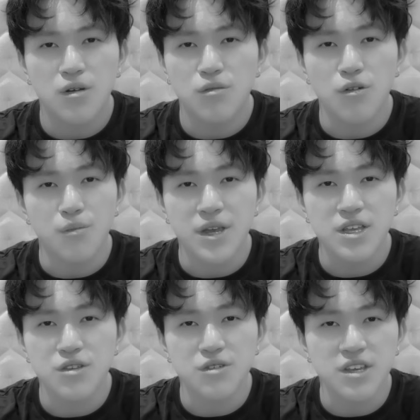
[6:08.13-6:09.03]
will make
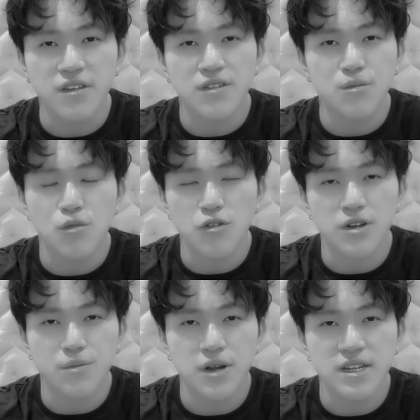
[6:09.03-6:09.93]
you even more
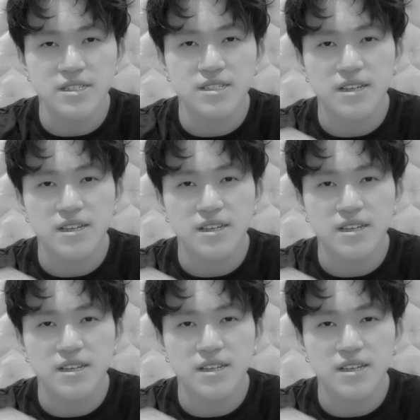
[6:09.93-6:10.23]
depressed.